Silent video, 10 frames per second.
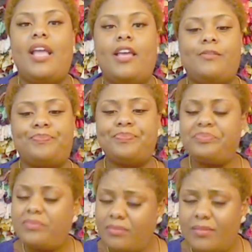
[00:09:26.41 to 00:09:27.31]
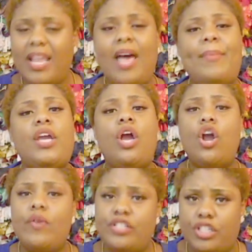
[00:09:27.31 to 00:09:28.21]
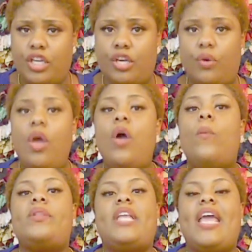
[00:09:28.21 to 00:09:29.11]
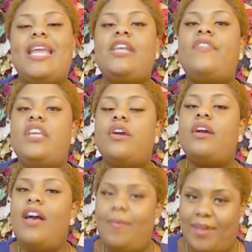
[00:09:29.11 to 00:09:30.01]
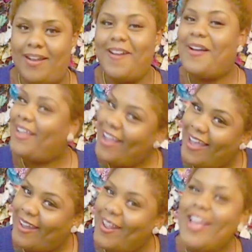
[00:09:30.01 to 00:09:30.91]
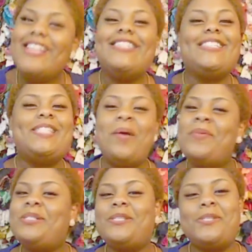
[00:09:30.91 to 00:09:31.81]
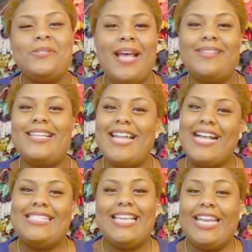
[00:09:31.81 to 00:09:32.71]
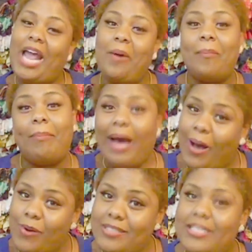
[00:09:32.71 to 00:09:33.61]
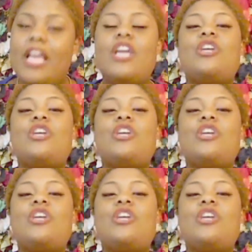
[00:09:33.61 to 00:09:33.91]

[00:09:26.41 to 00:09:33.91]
And I'm encouraging you, with the end of the year coming, again, to step into 2019 like a boss.